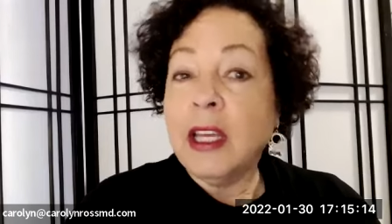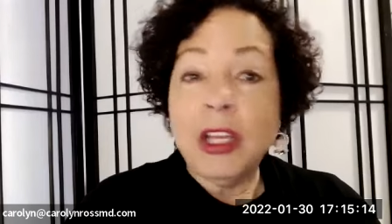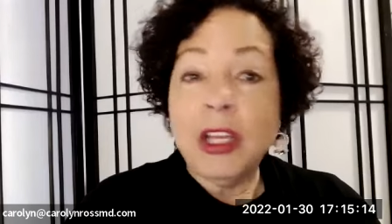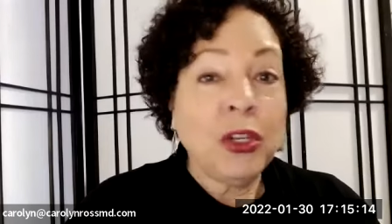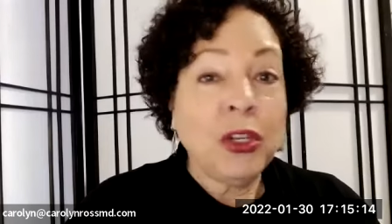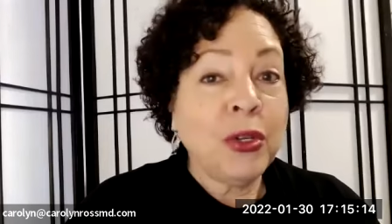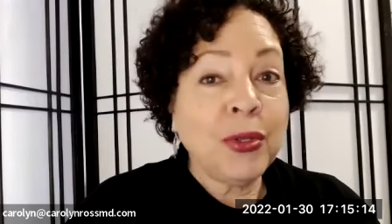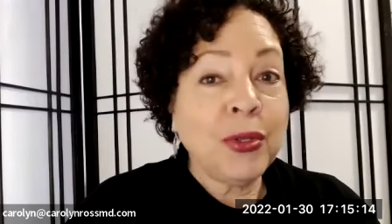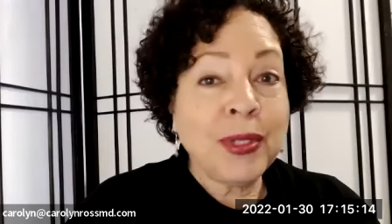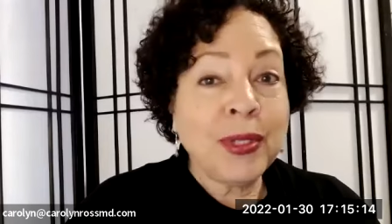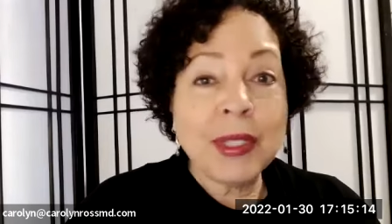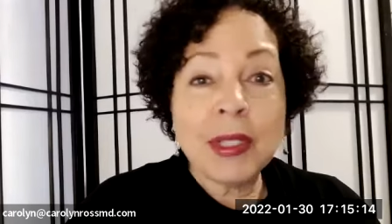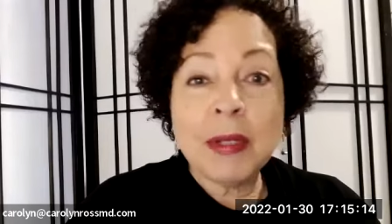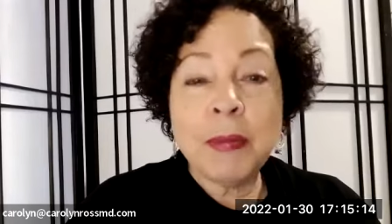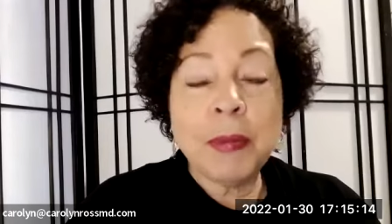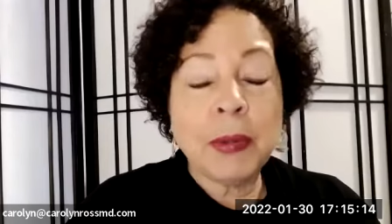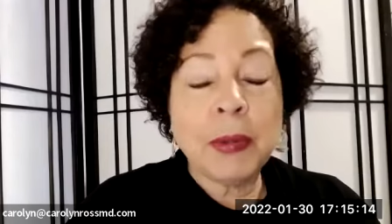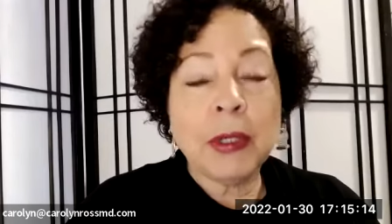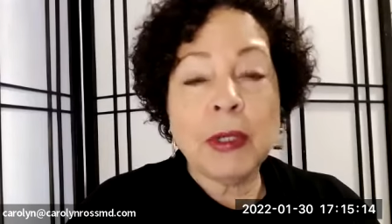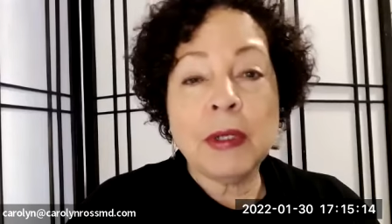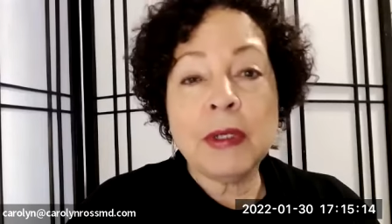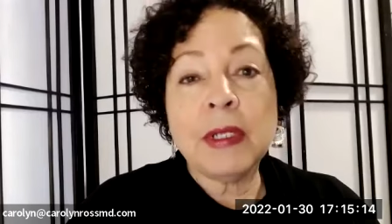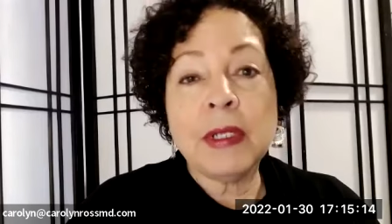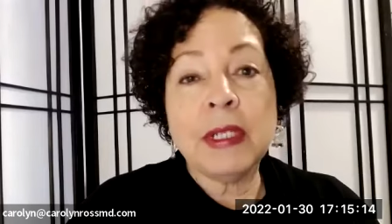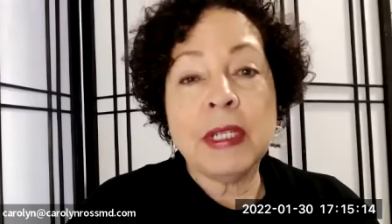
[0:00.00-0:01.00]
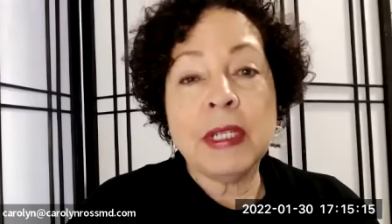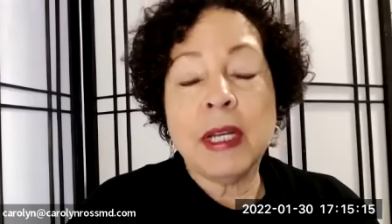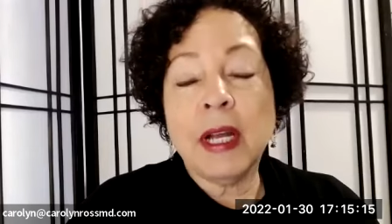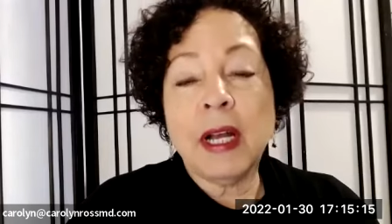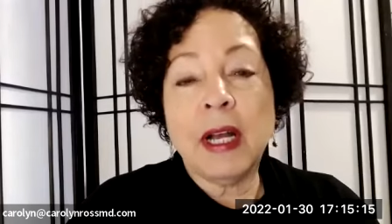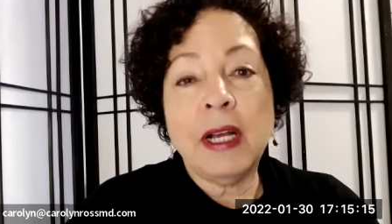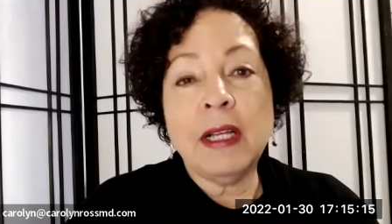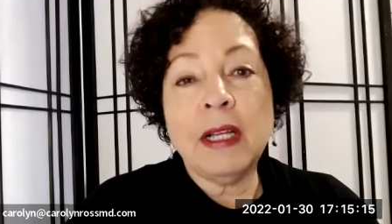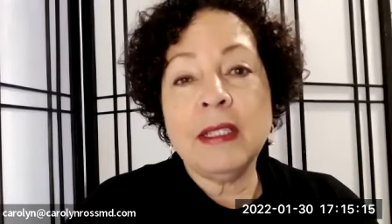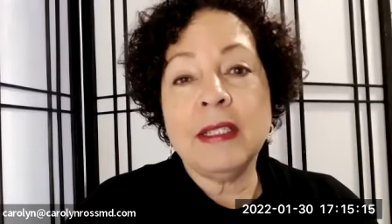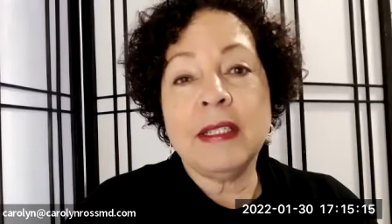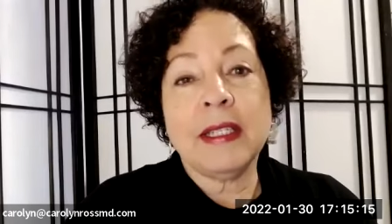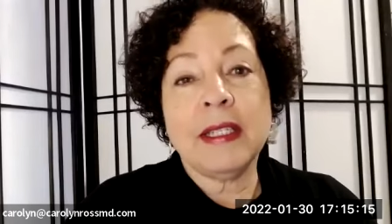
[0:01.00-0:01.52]
use the pros and
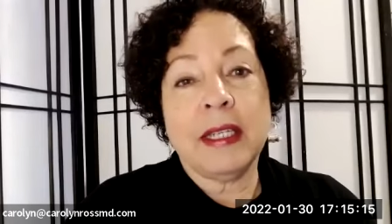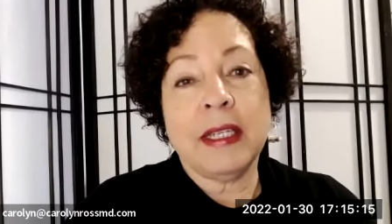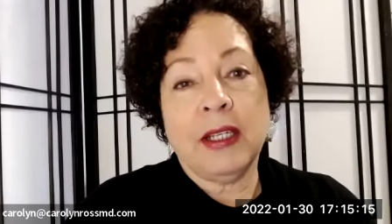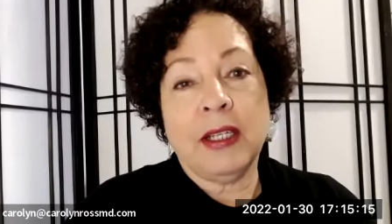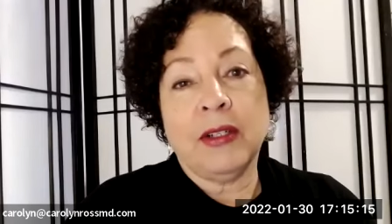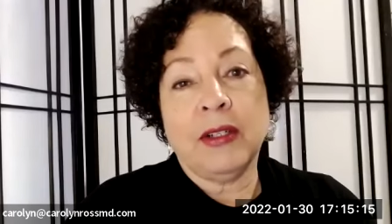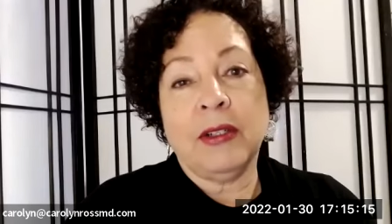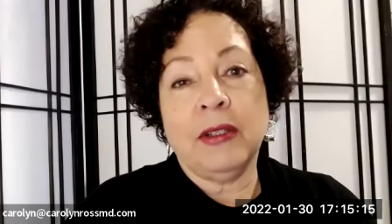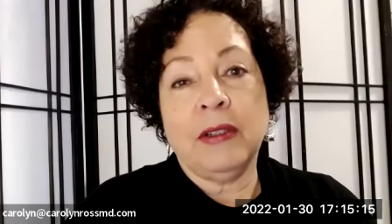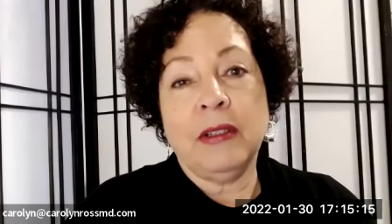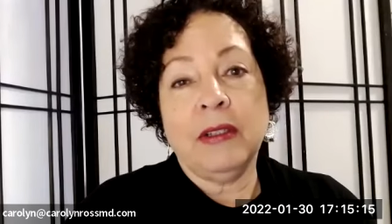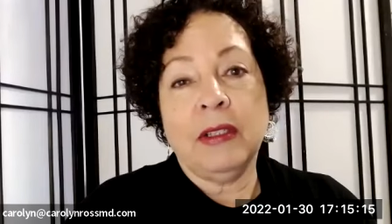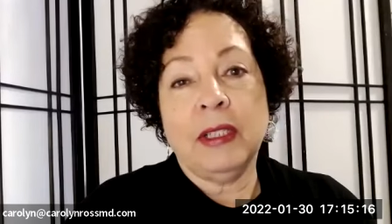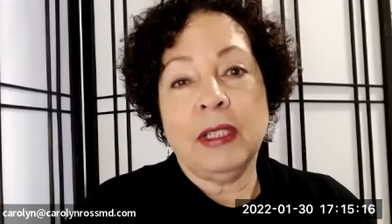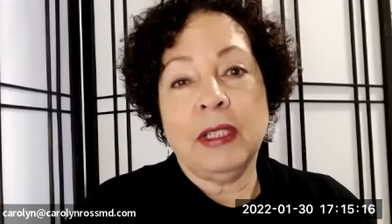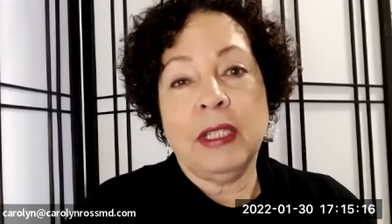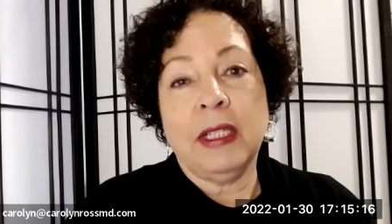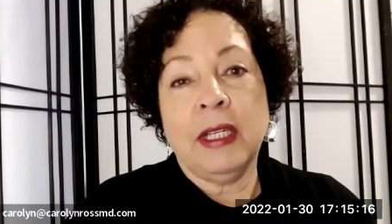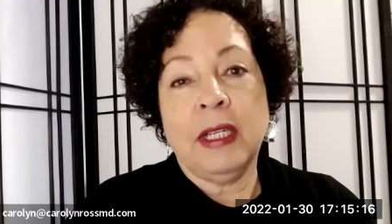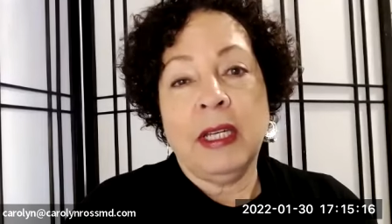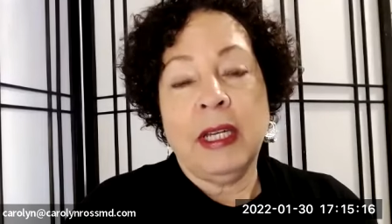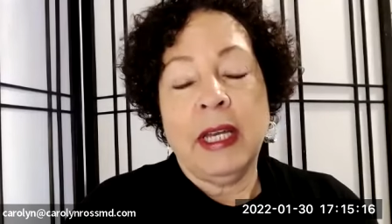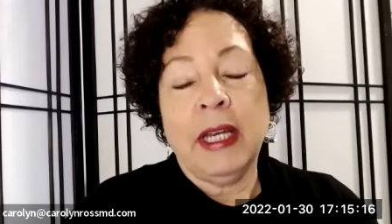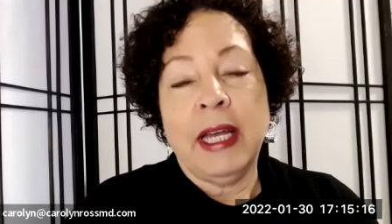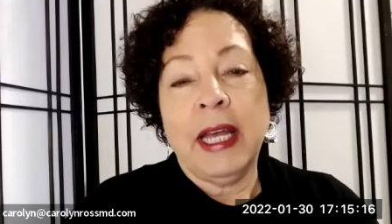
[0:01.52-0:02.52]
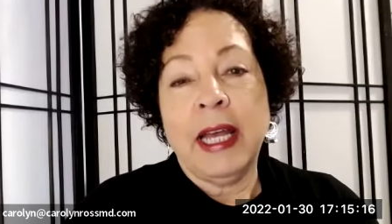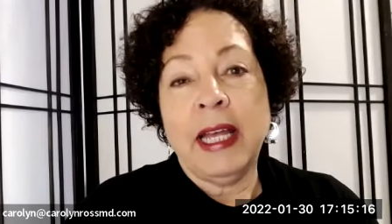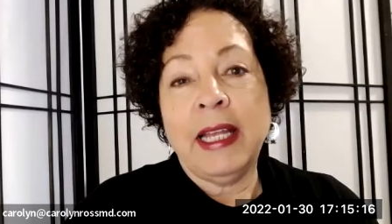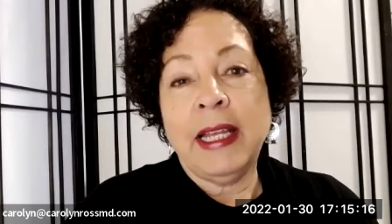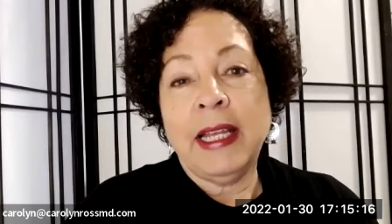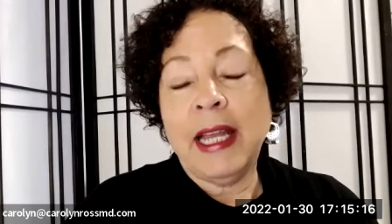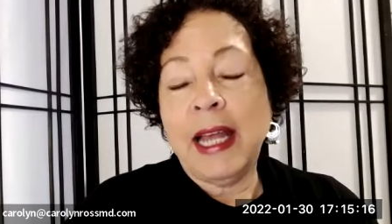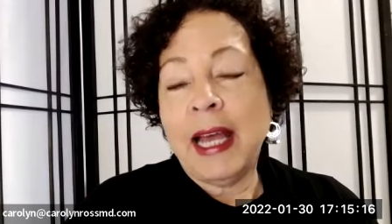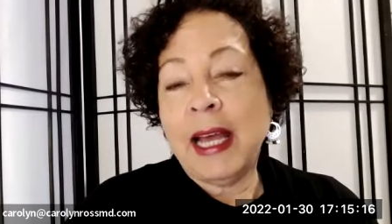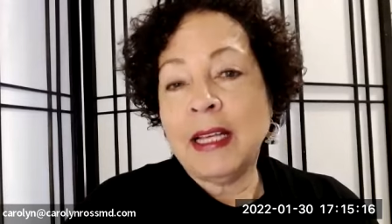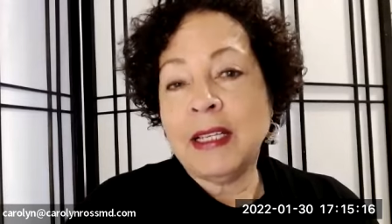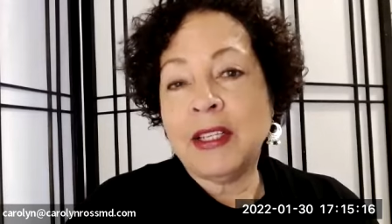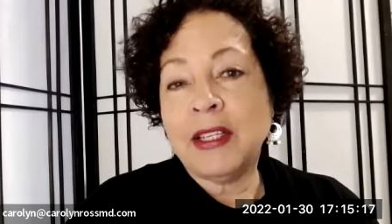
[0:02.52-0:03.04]
cons skill and
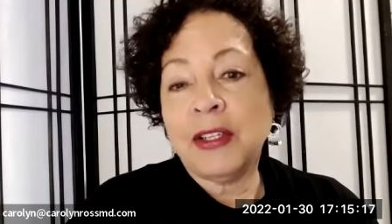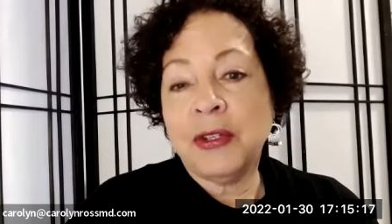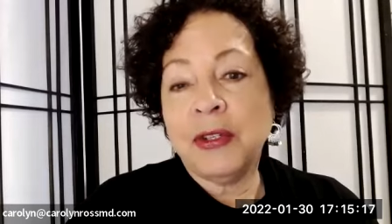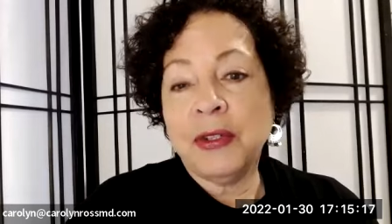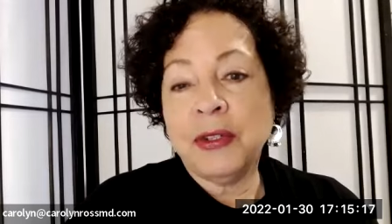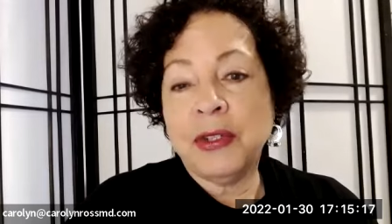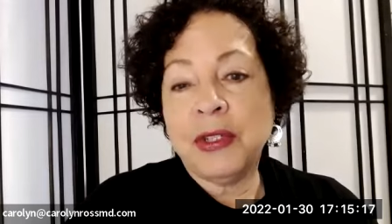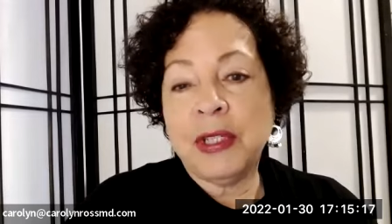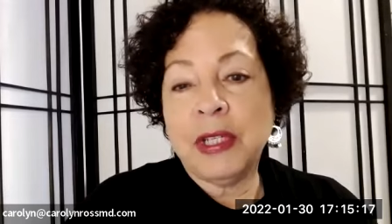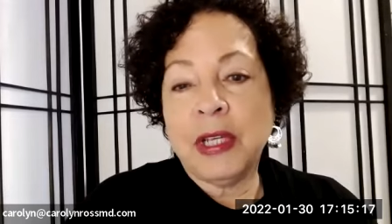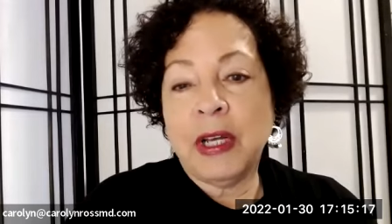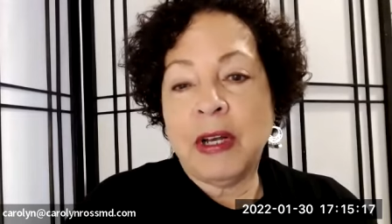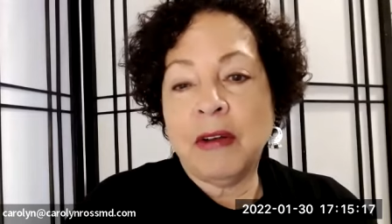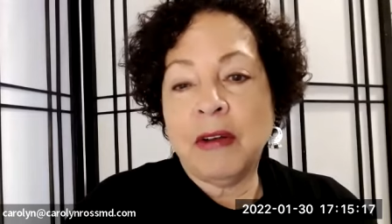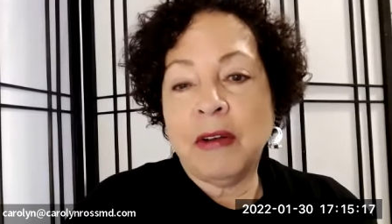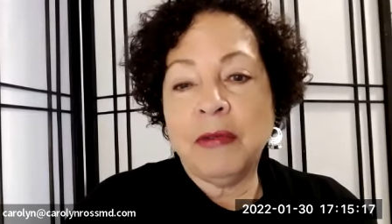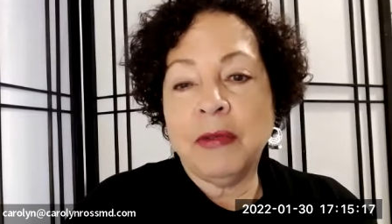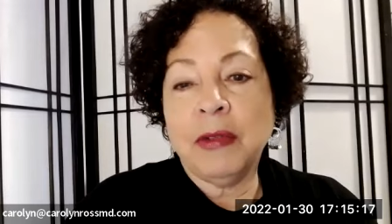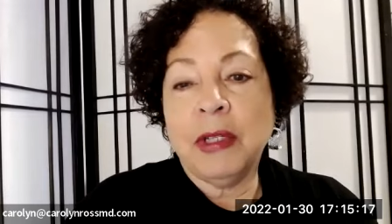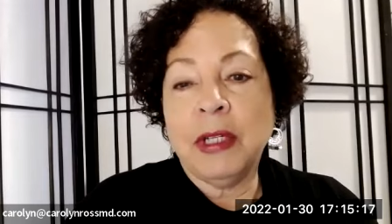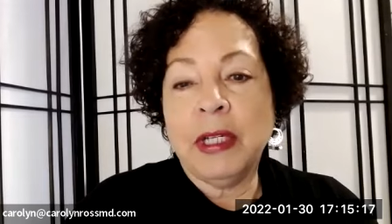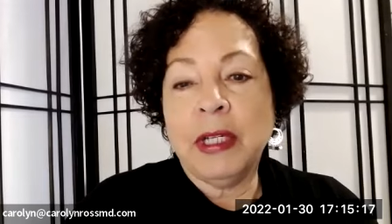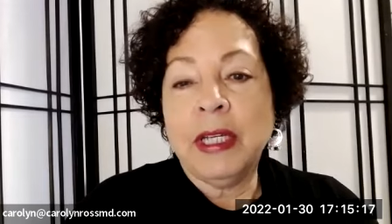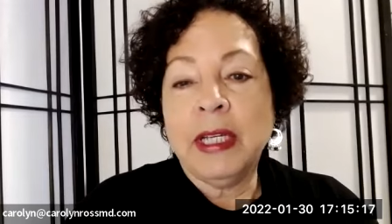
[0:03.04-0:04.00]
ask yourself,